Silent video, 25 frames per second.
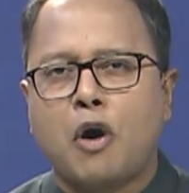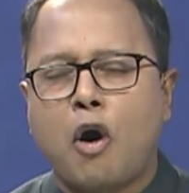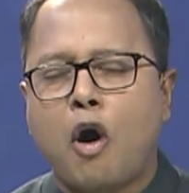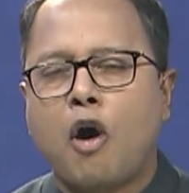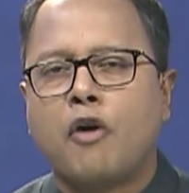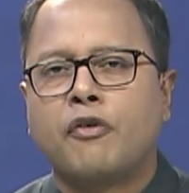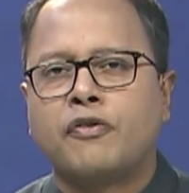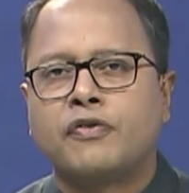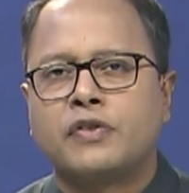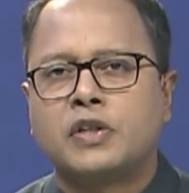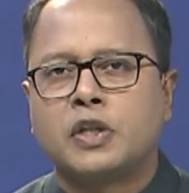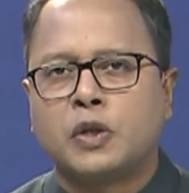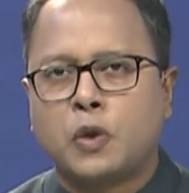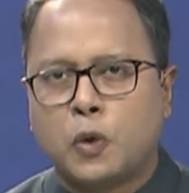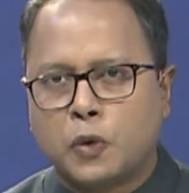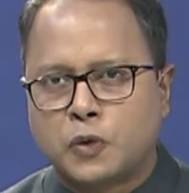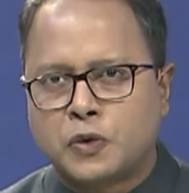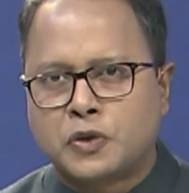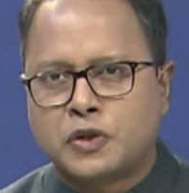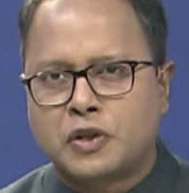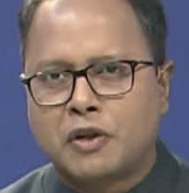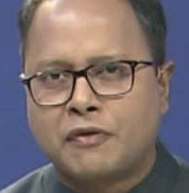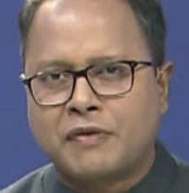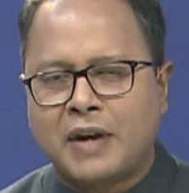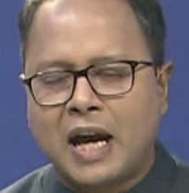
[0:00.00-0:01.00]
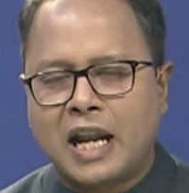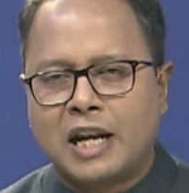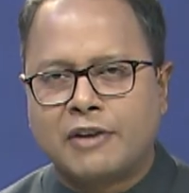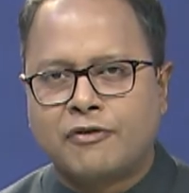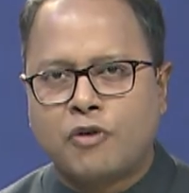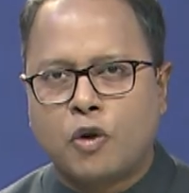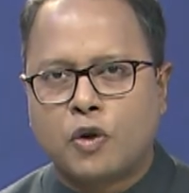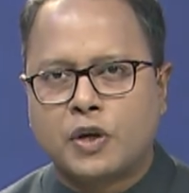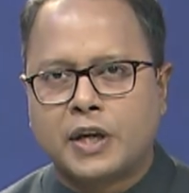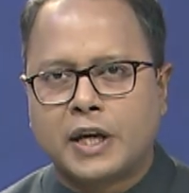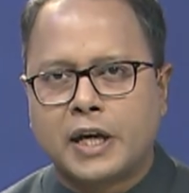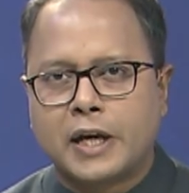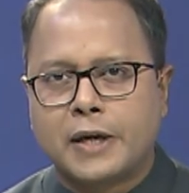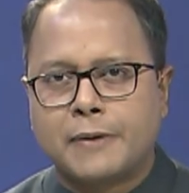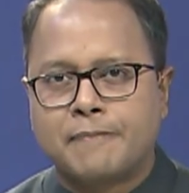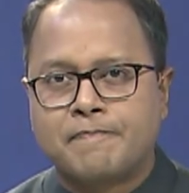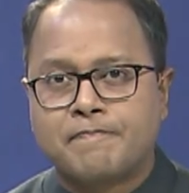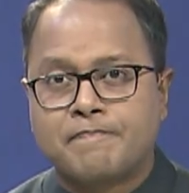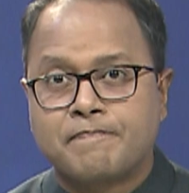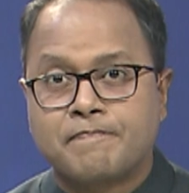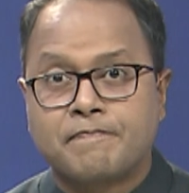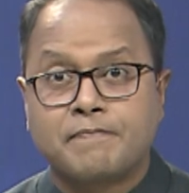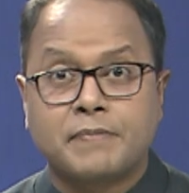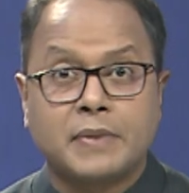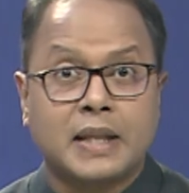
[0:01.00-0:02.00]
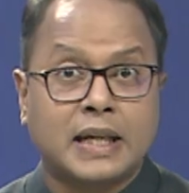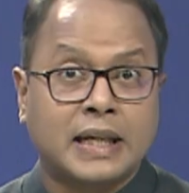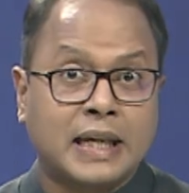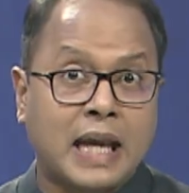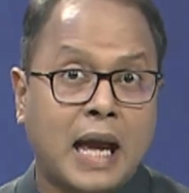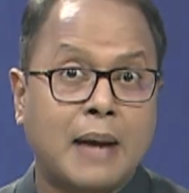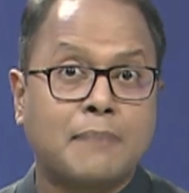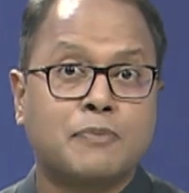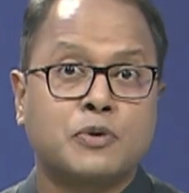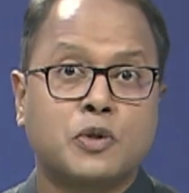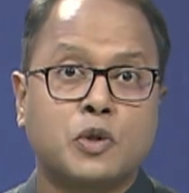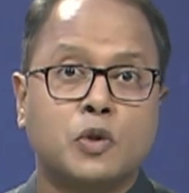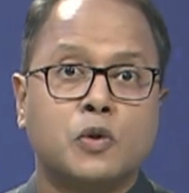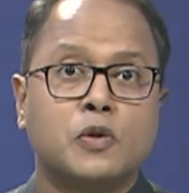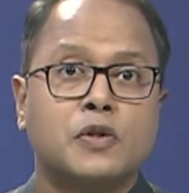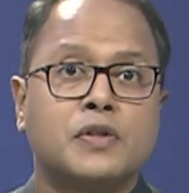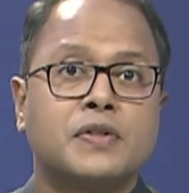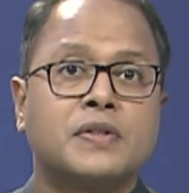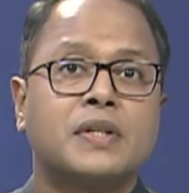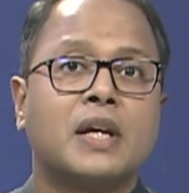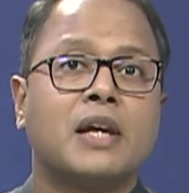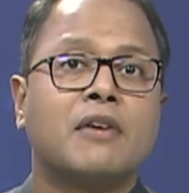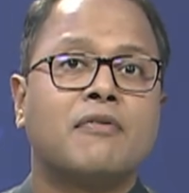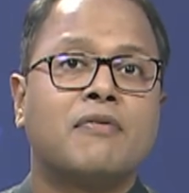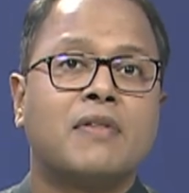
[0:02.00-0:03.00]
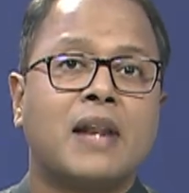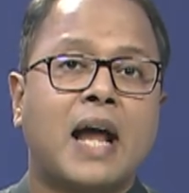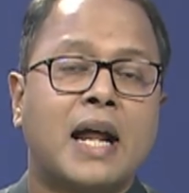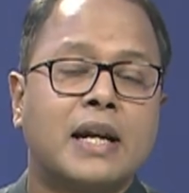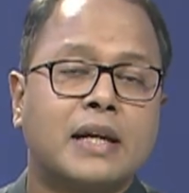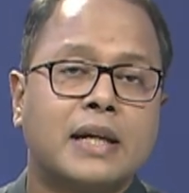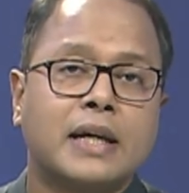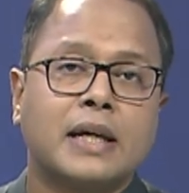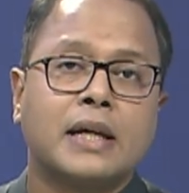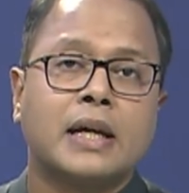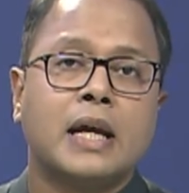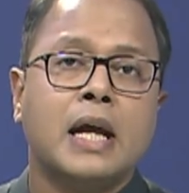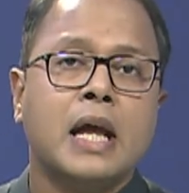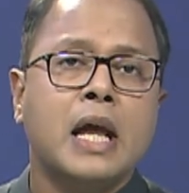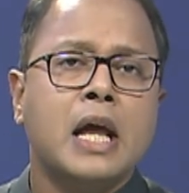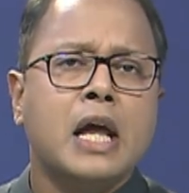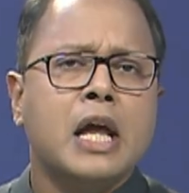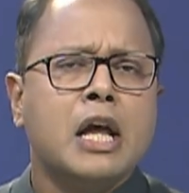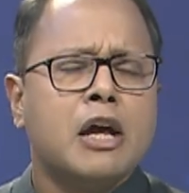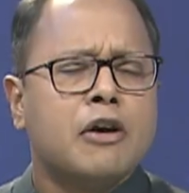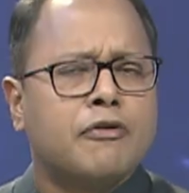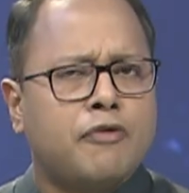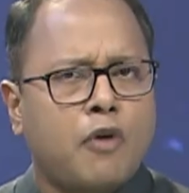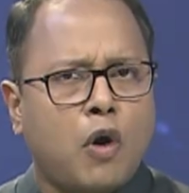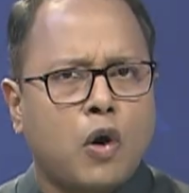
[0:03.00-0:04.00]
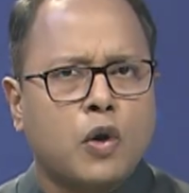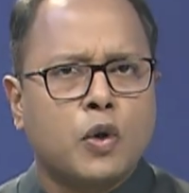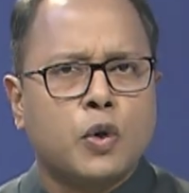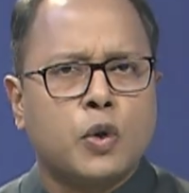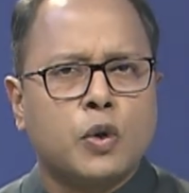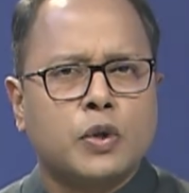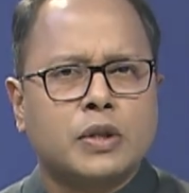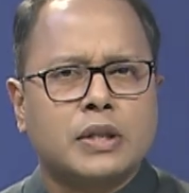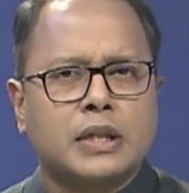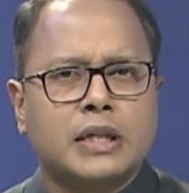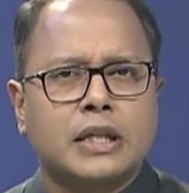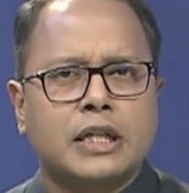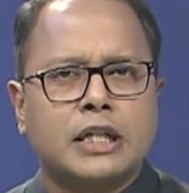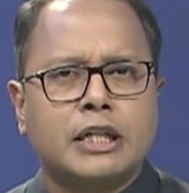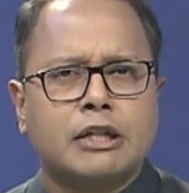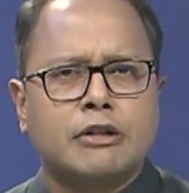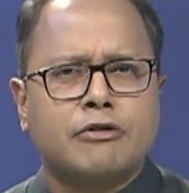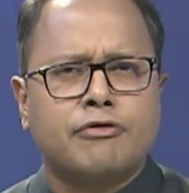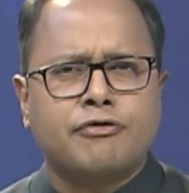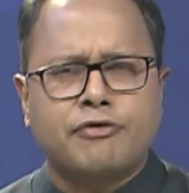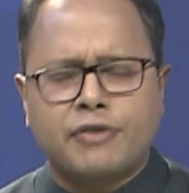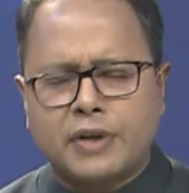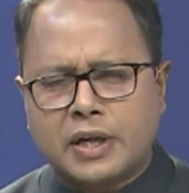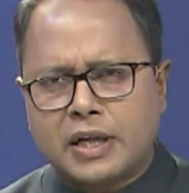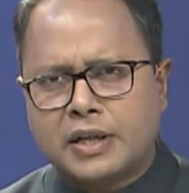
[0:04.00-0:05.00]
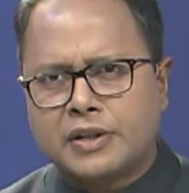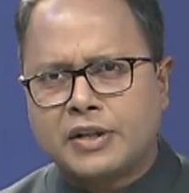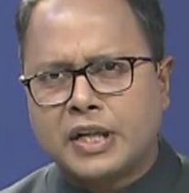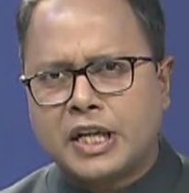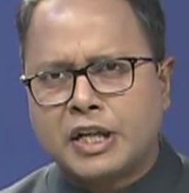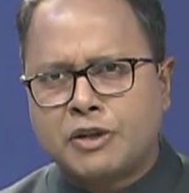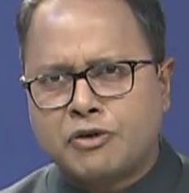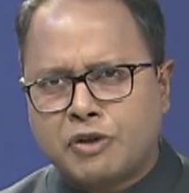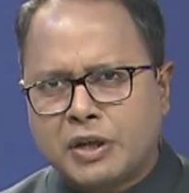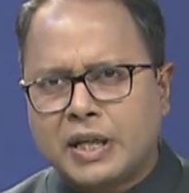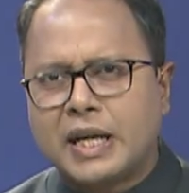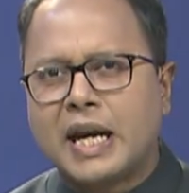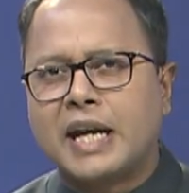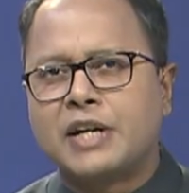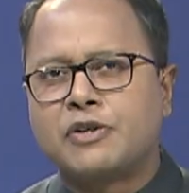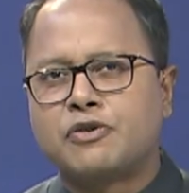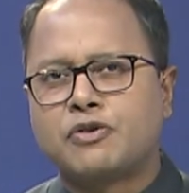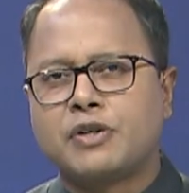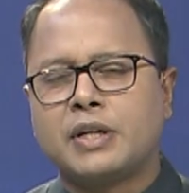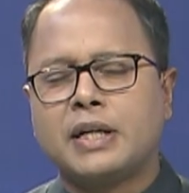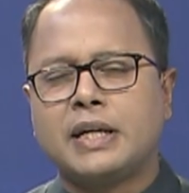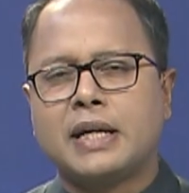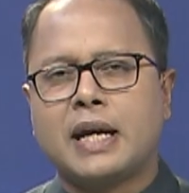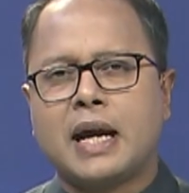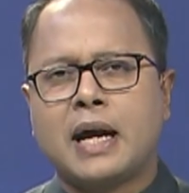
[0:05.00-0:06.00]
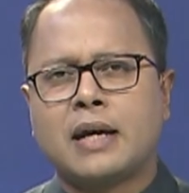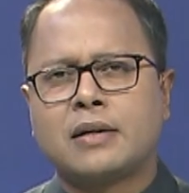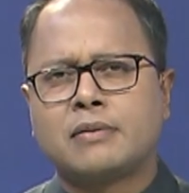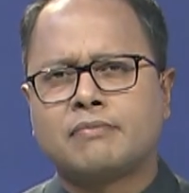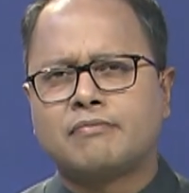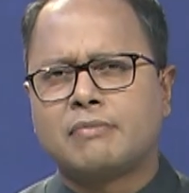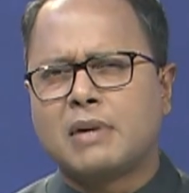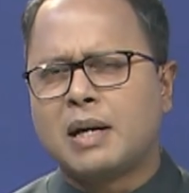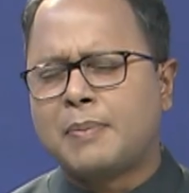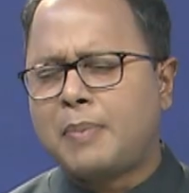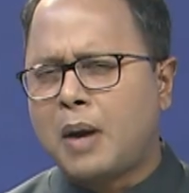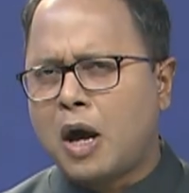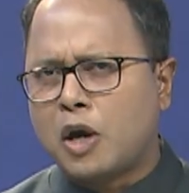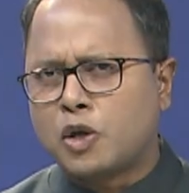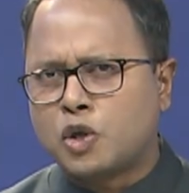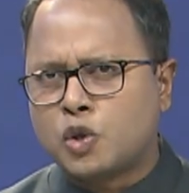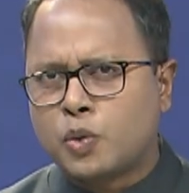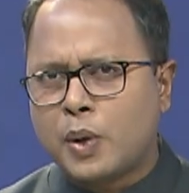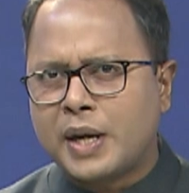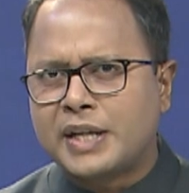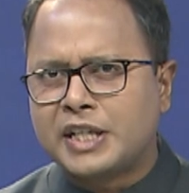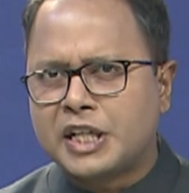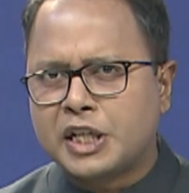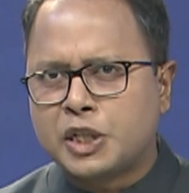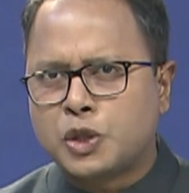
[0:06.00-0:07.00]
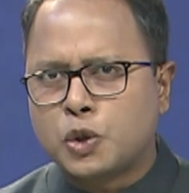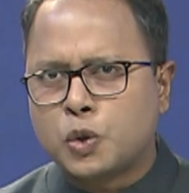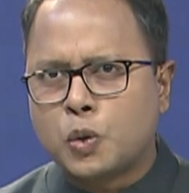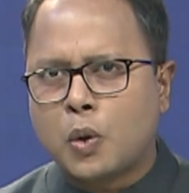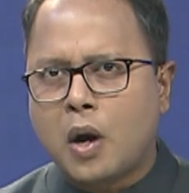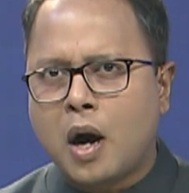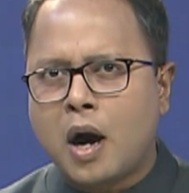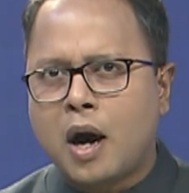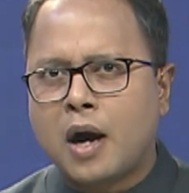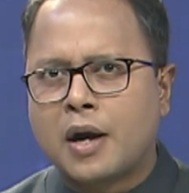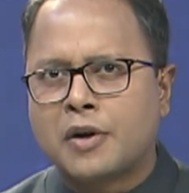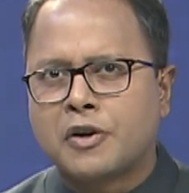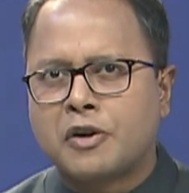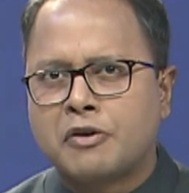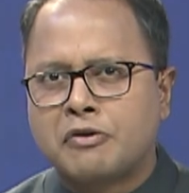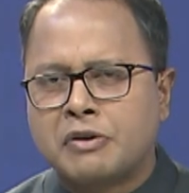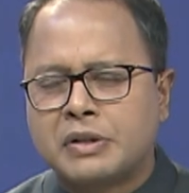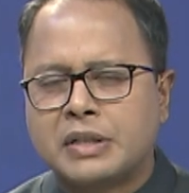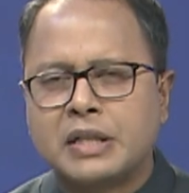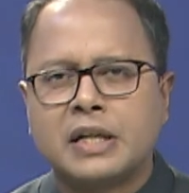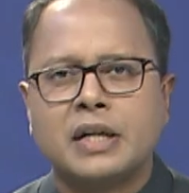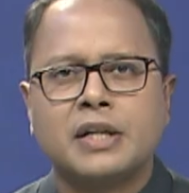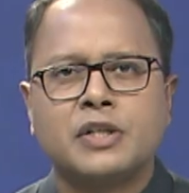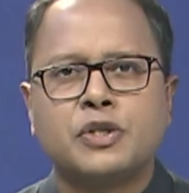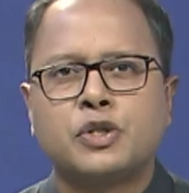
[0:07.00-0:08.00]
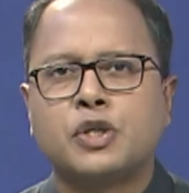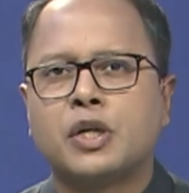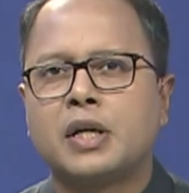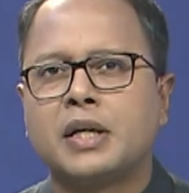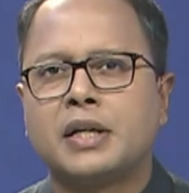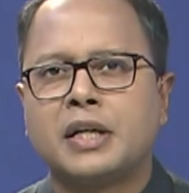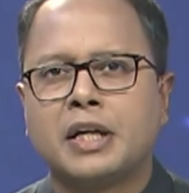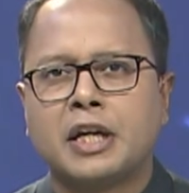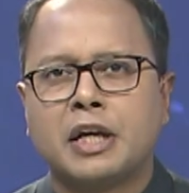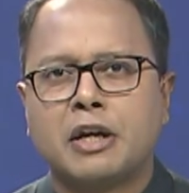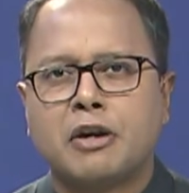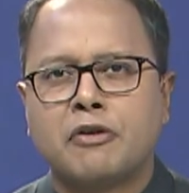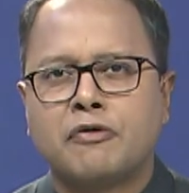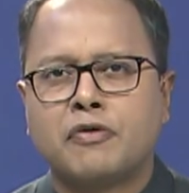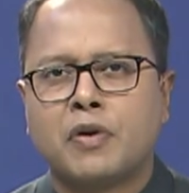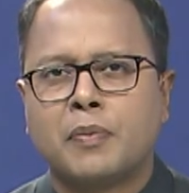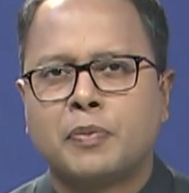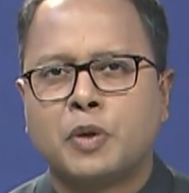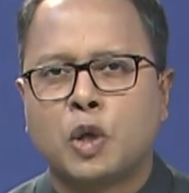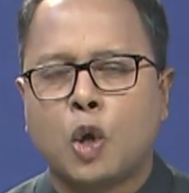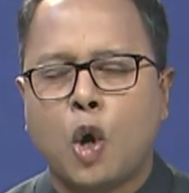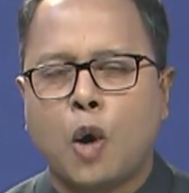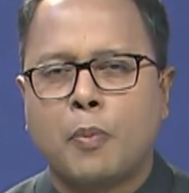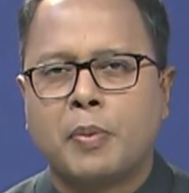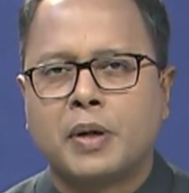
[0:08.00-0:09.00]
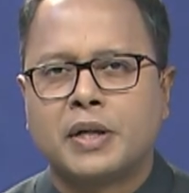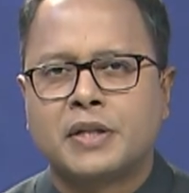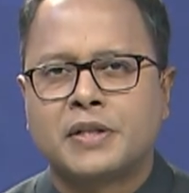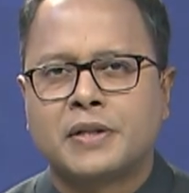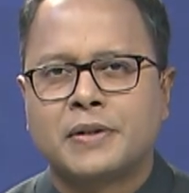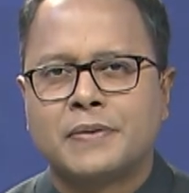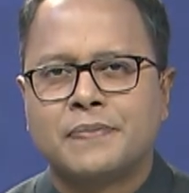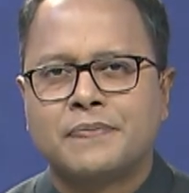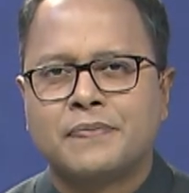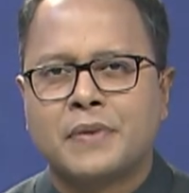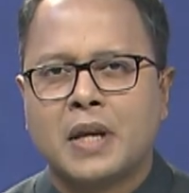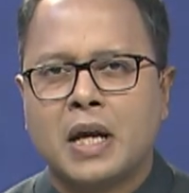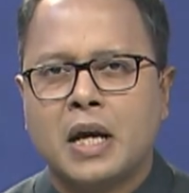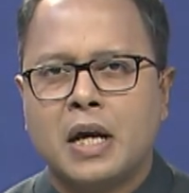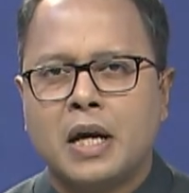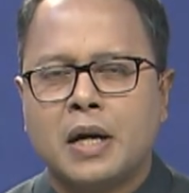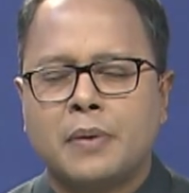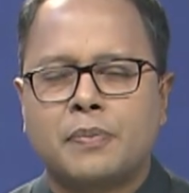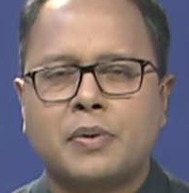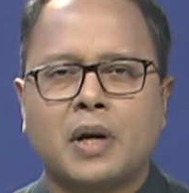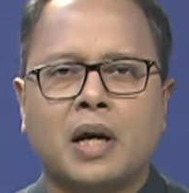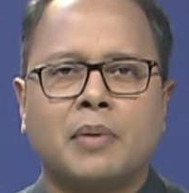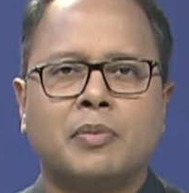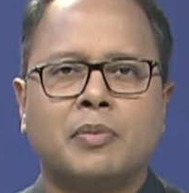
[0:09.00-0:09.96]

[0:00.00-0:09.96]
off the coast of California. The capsule's safe landing followed a fiery re-entry and about twenty-two hour return journey from the orbit. Prime